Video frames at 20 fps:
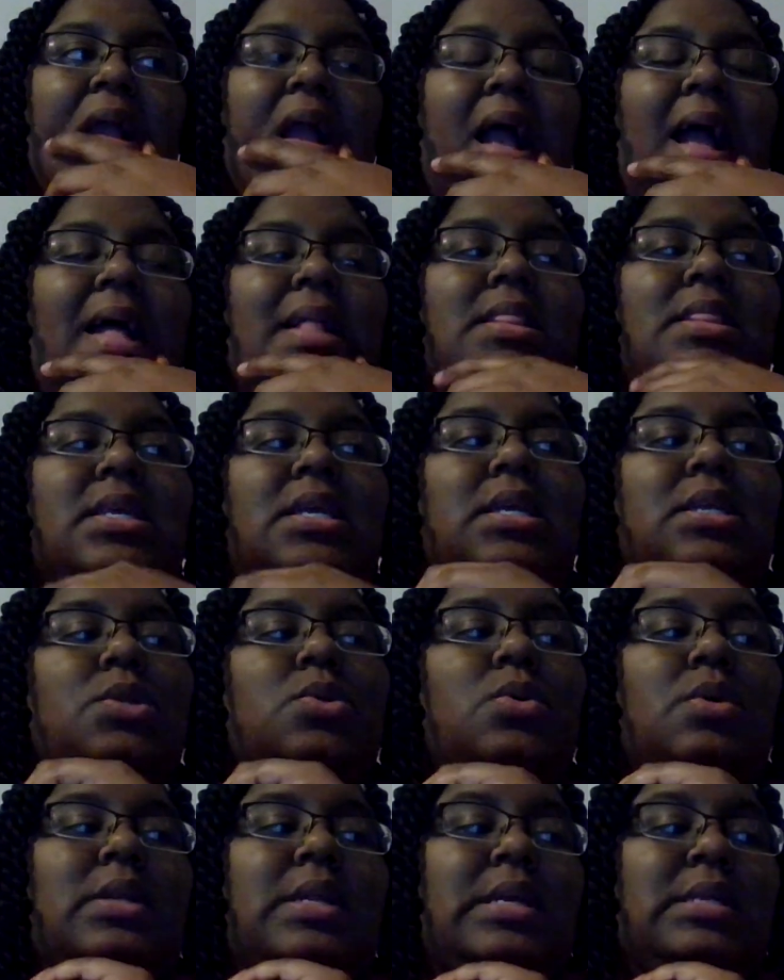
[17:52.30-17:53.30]
I think
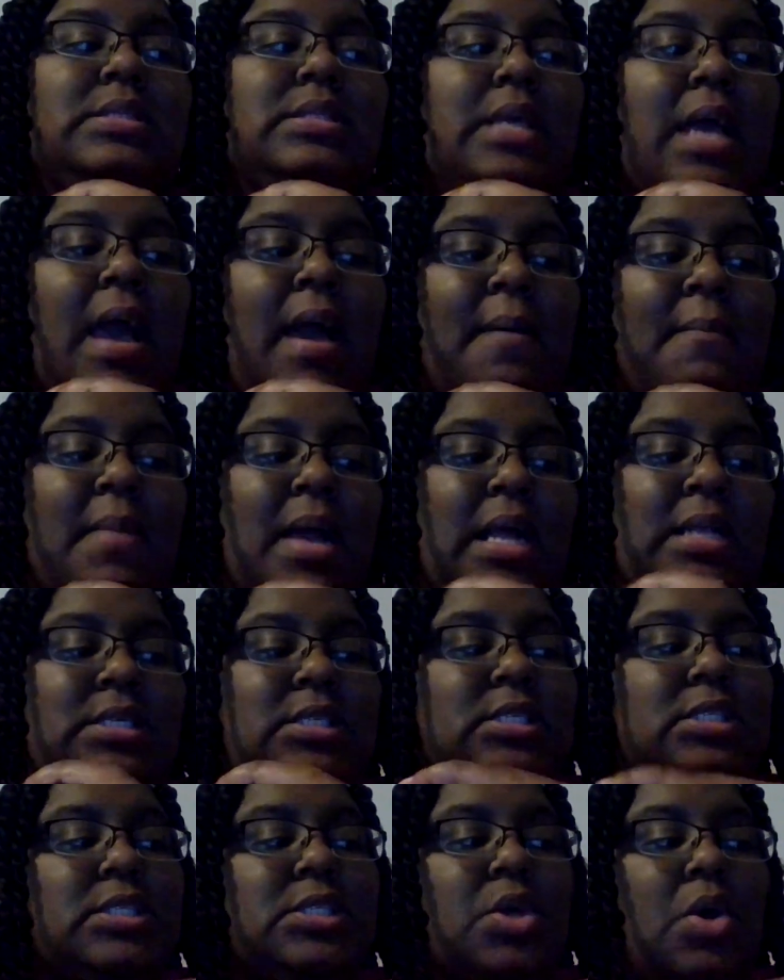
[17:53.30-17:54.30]
during that time I
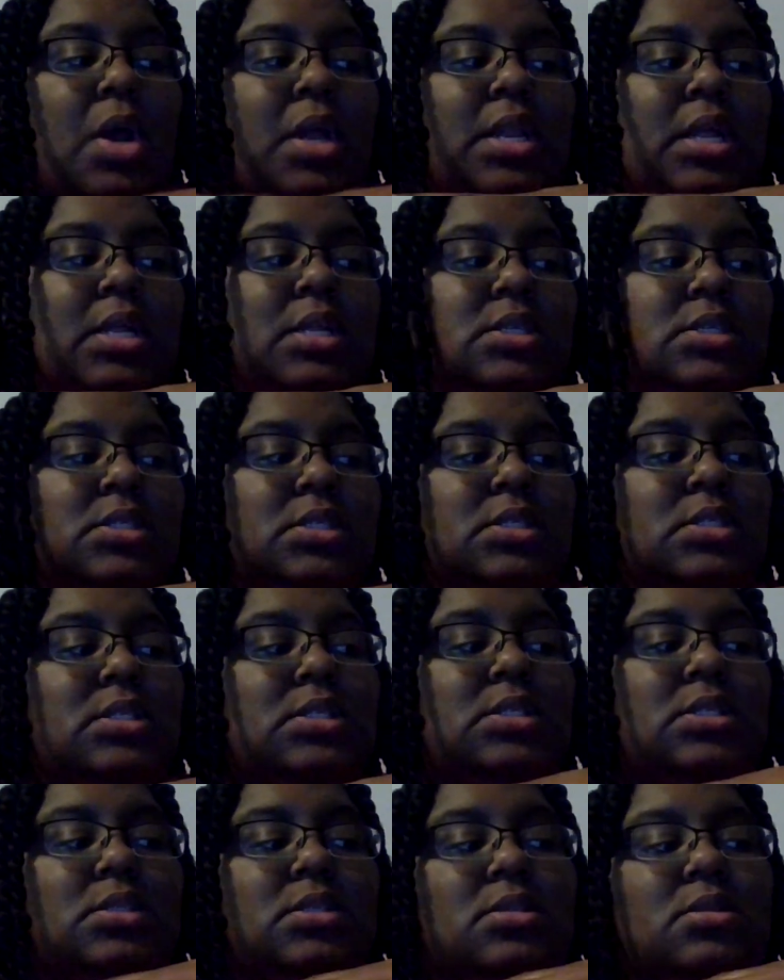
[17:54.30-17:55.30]
just started
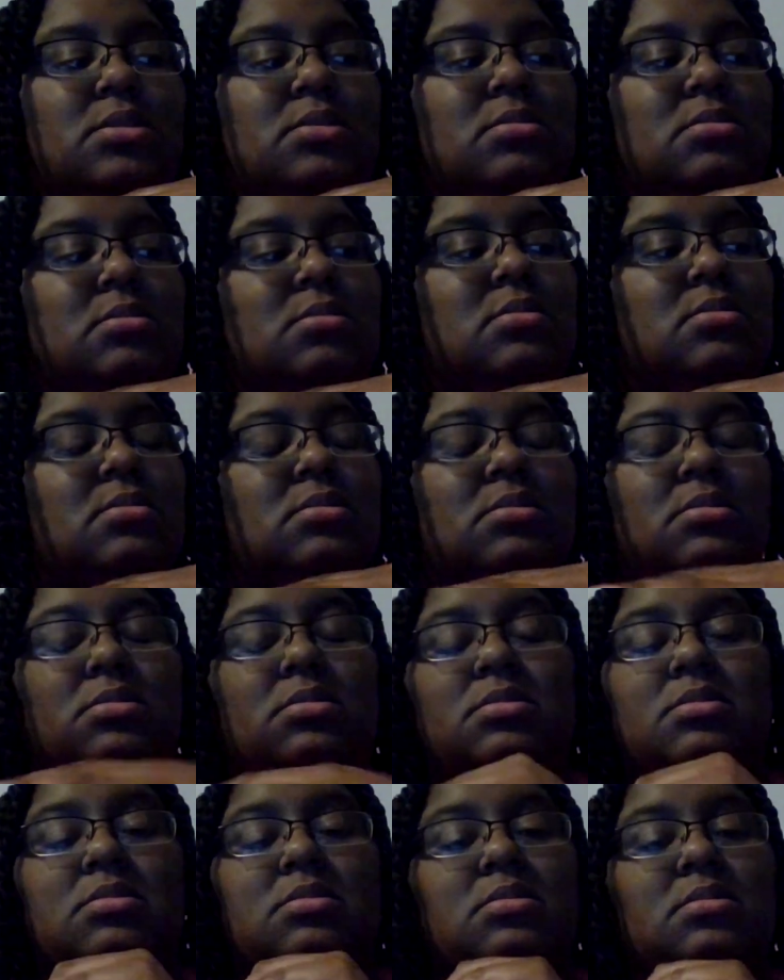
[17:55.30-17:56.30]
just
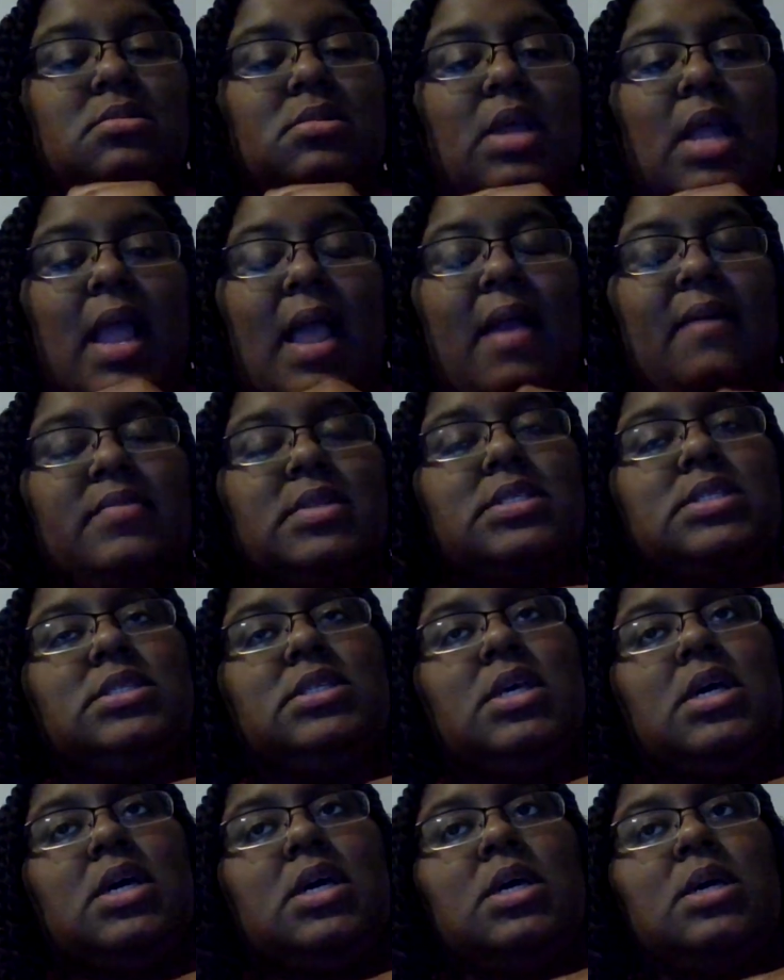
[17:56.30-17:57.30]
having
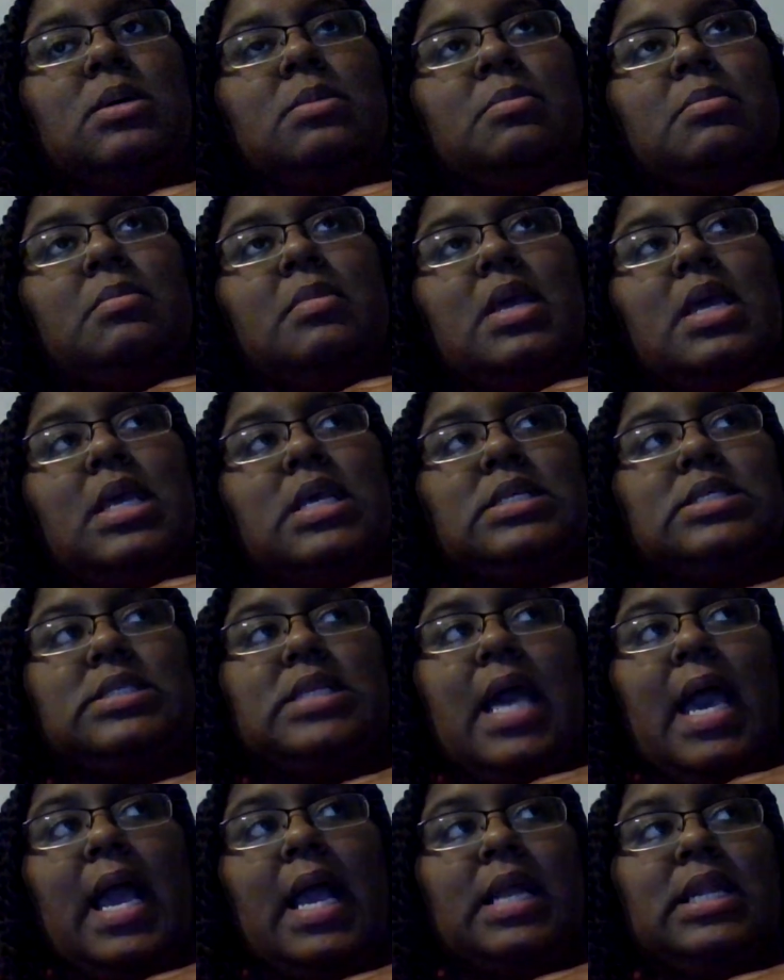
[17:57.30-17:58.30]
some
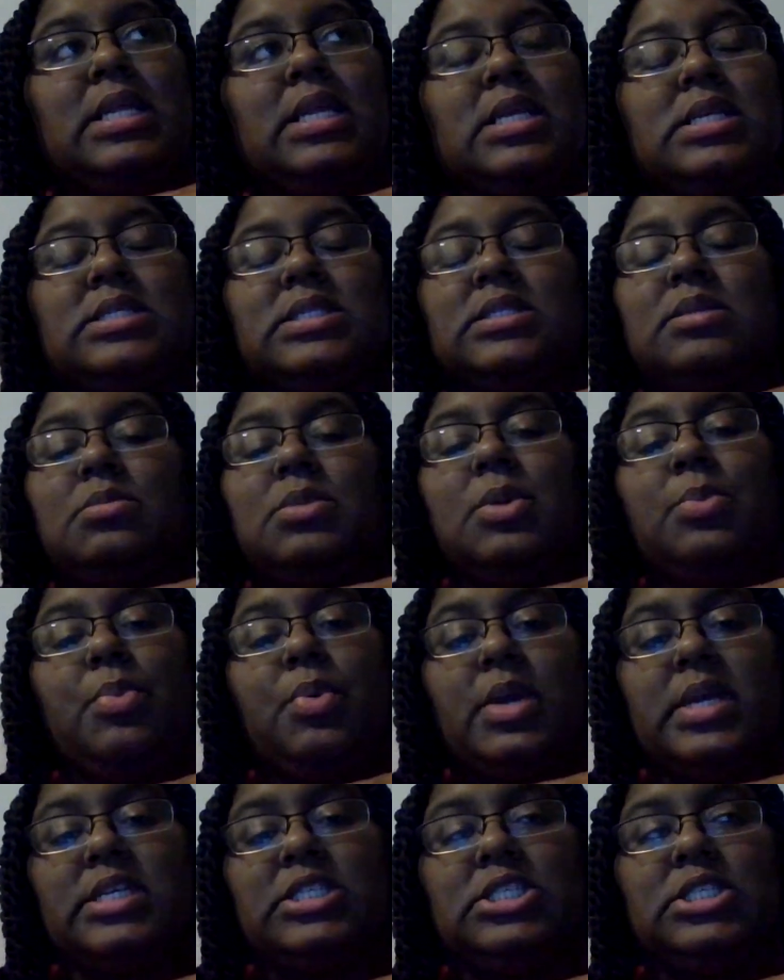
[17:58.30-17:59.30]
anxiety and some
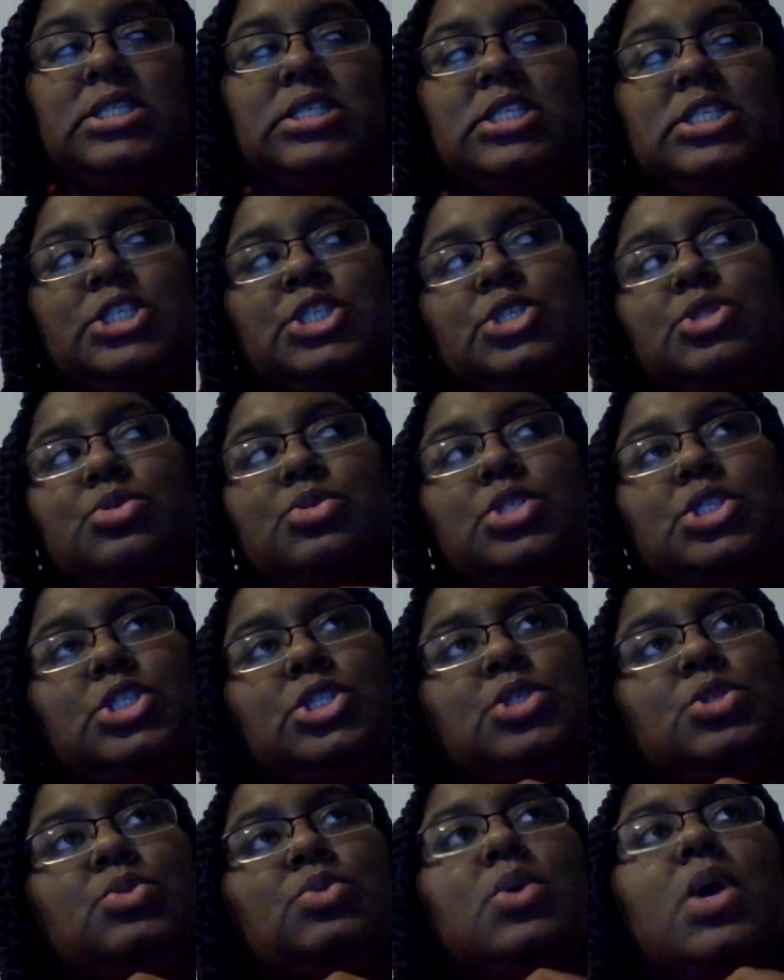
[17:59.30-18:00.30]
depression issues
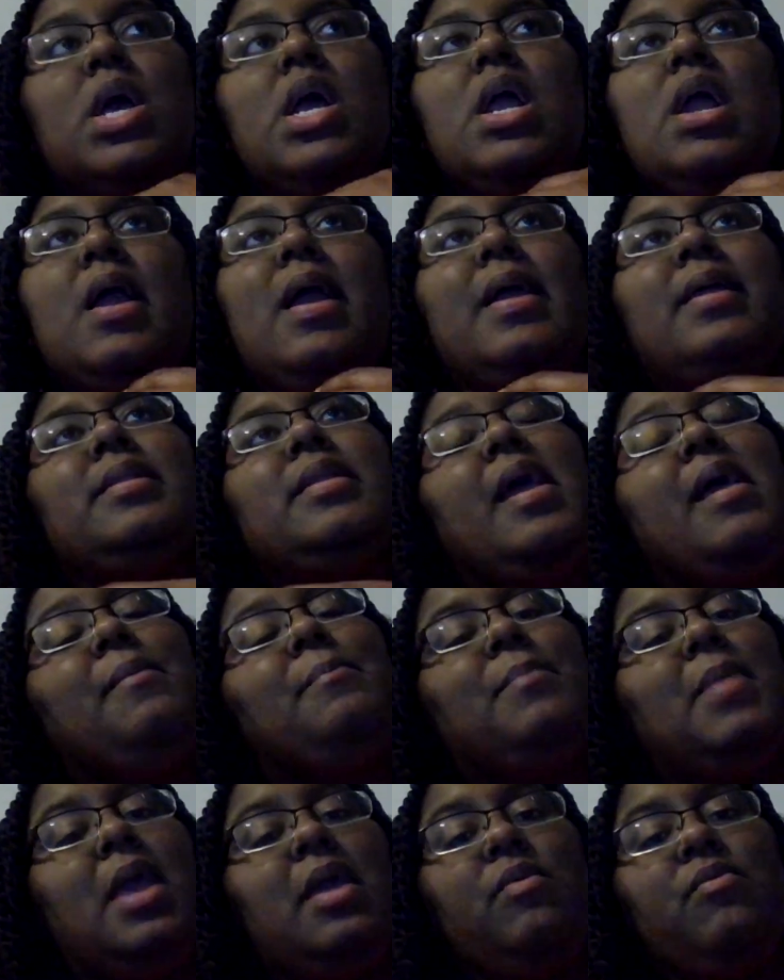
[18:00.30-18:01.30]
too and that
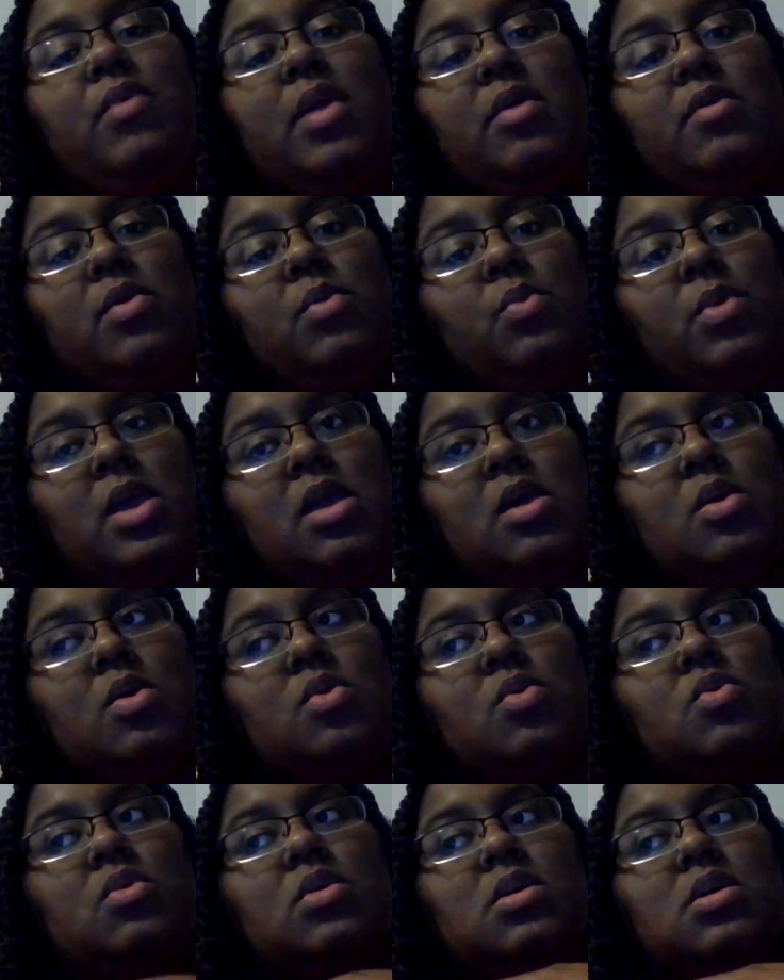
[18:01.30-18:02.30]
may very
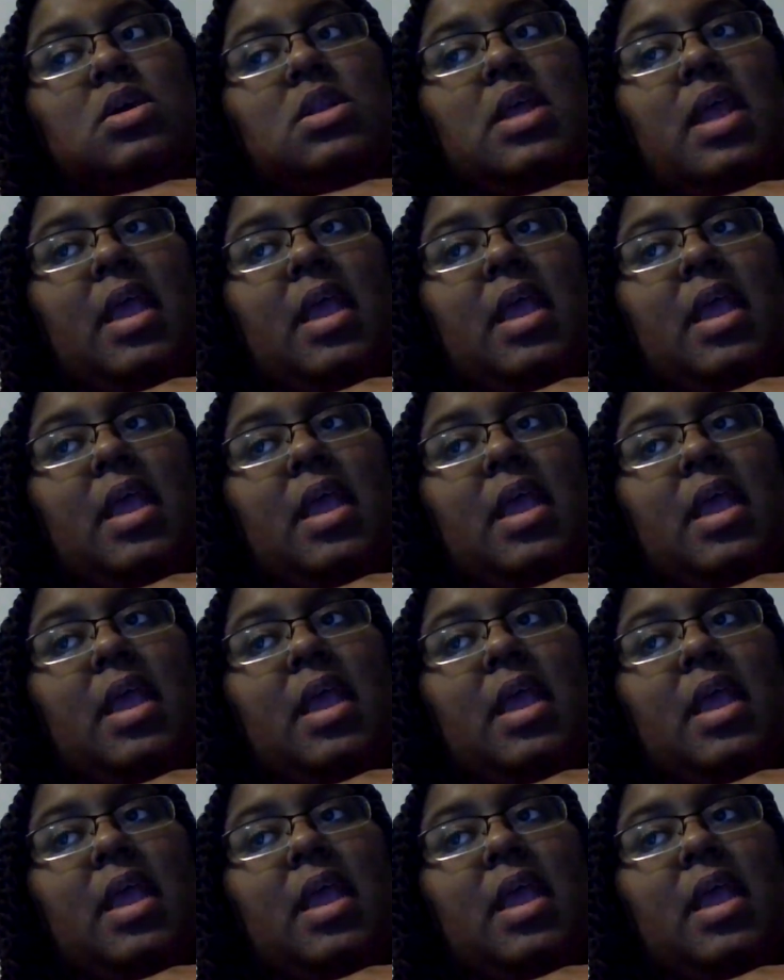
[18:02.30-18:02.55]
well could